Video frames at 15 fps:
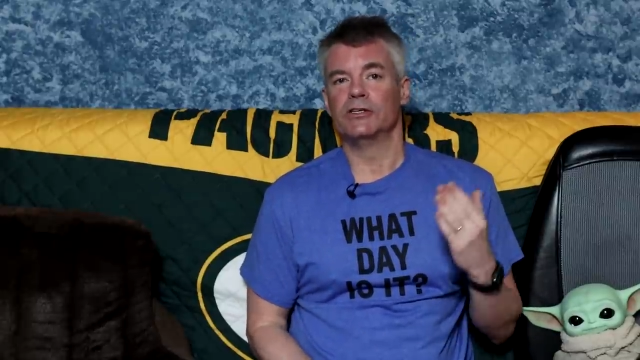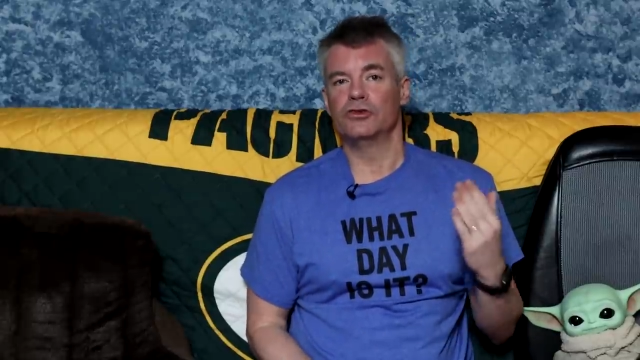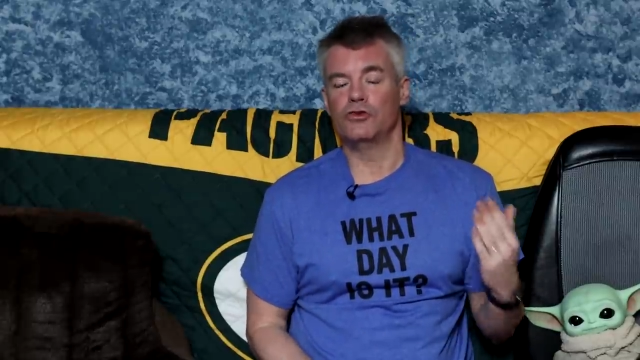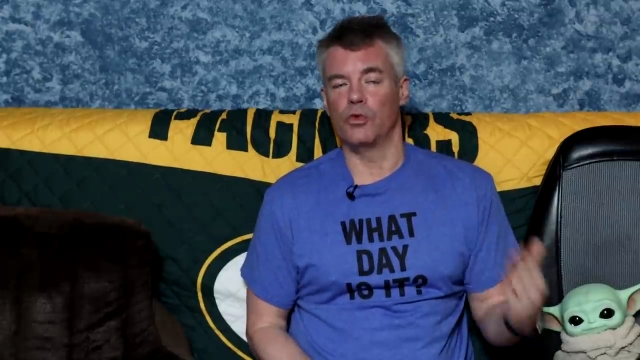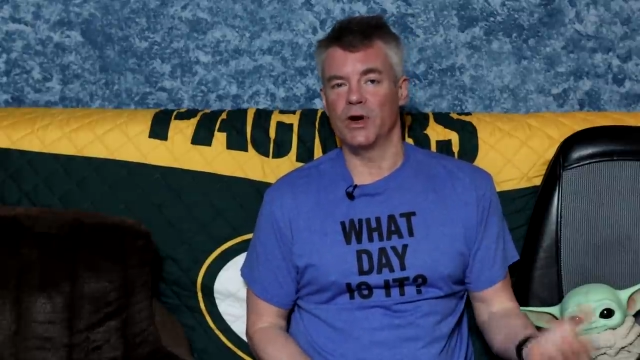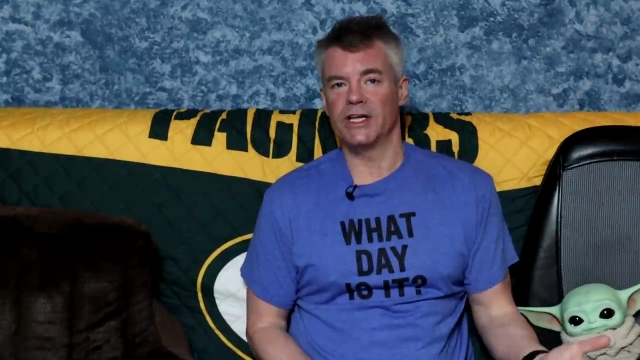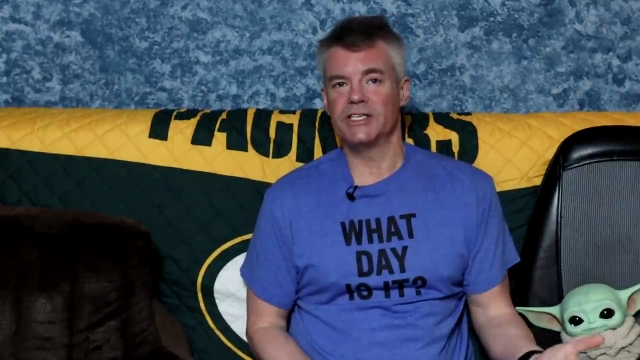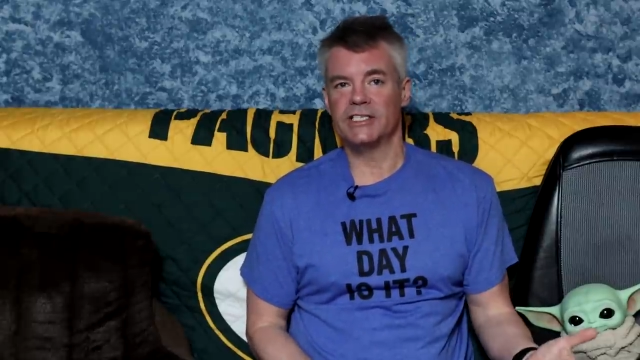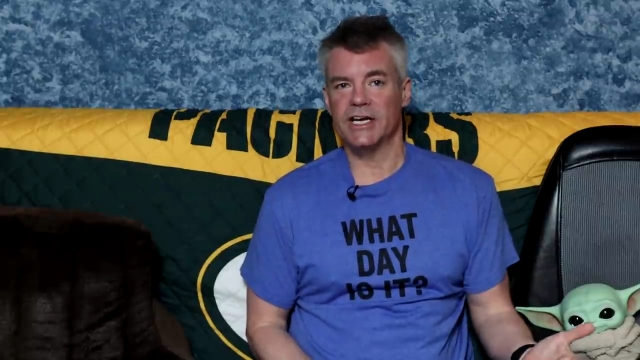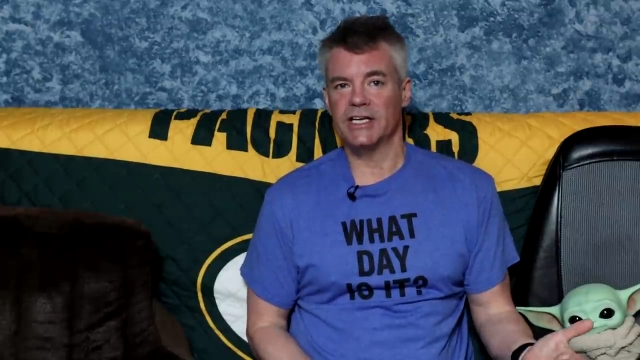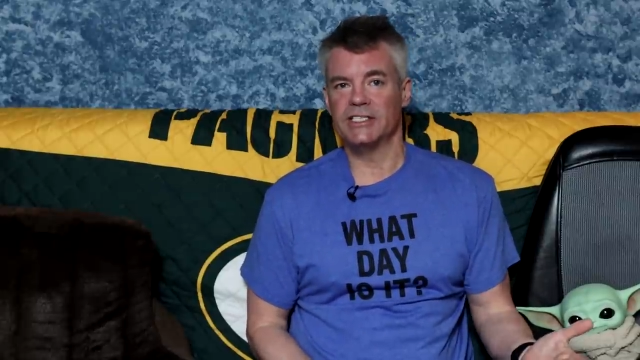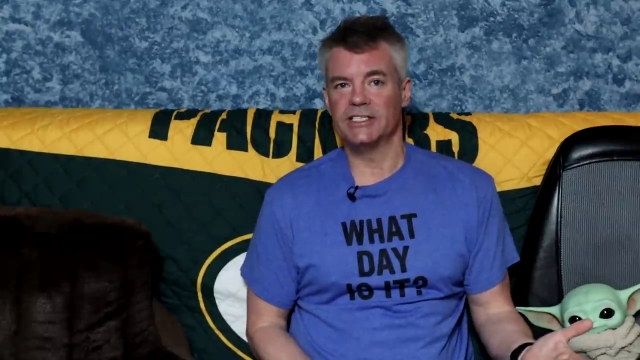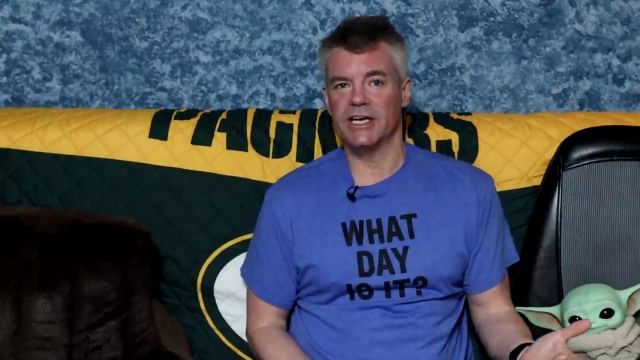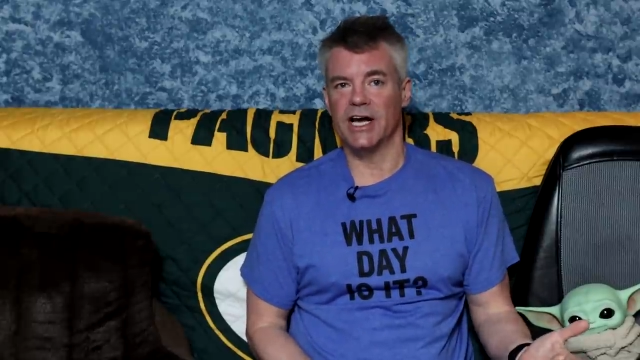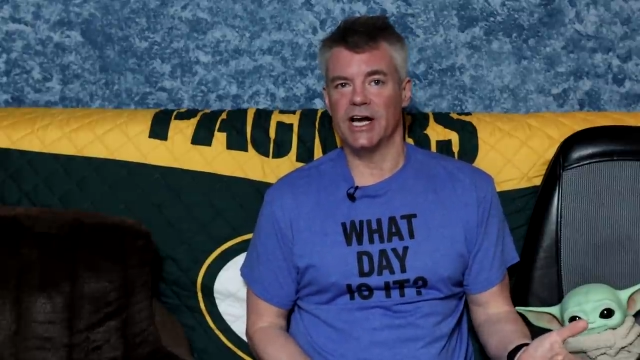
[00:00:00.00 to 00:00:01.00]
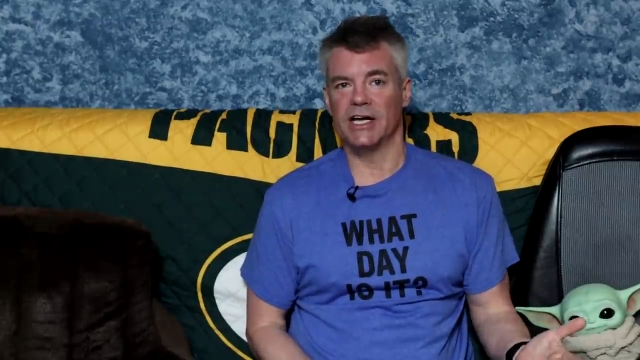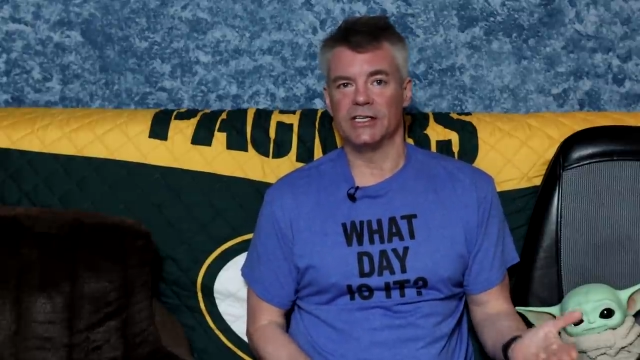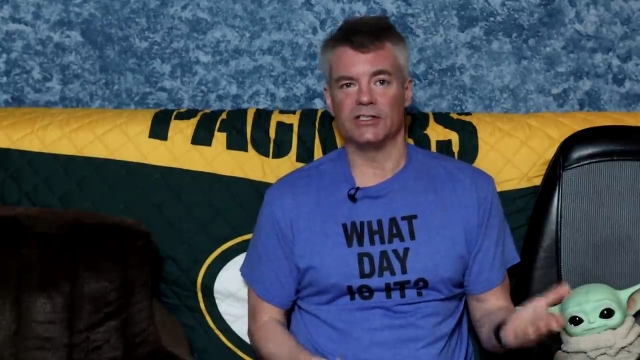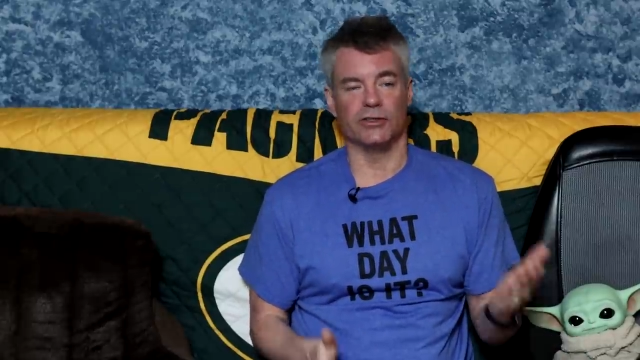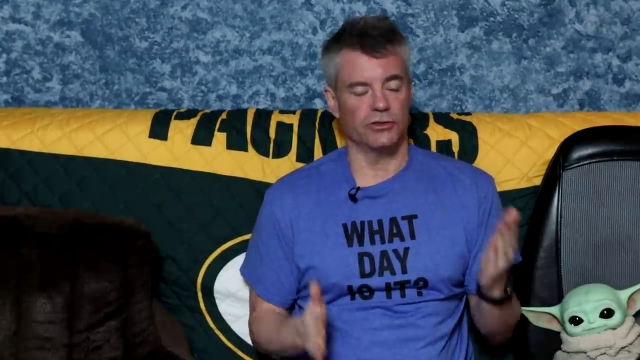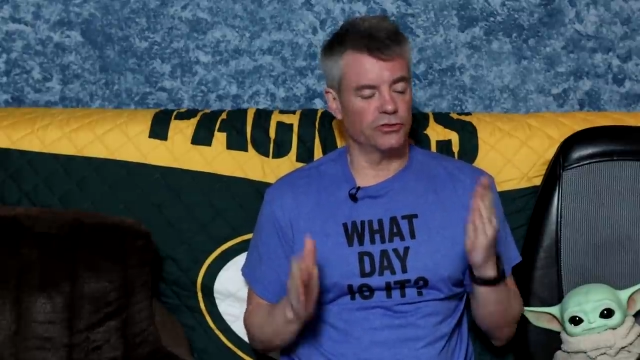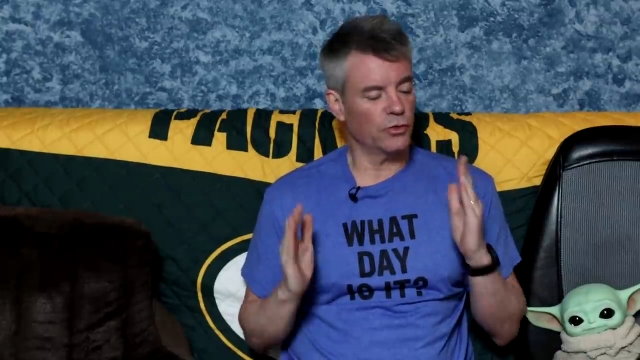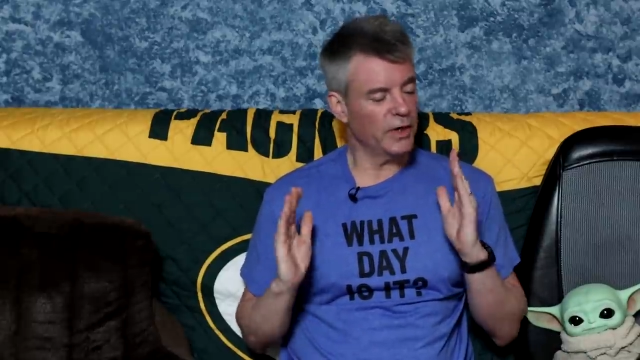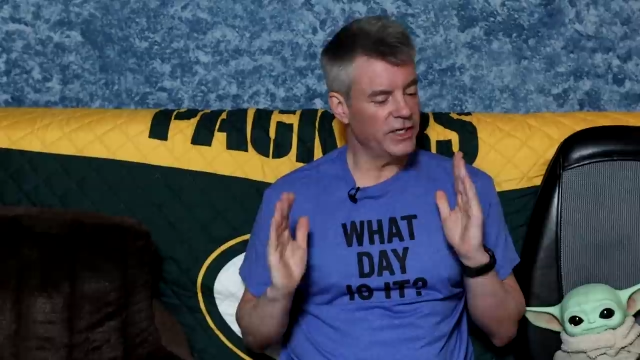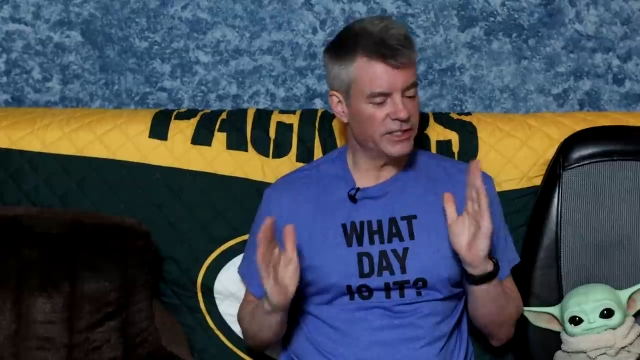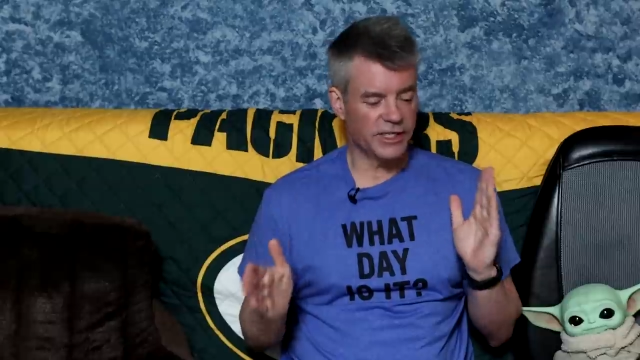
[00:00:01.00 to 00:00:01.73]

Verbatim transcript: 20 seconds on, so 20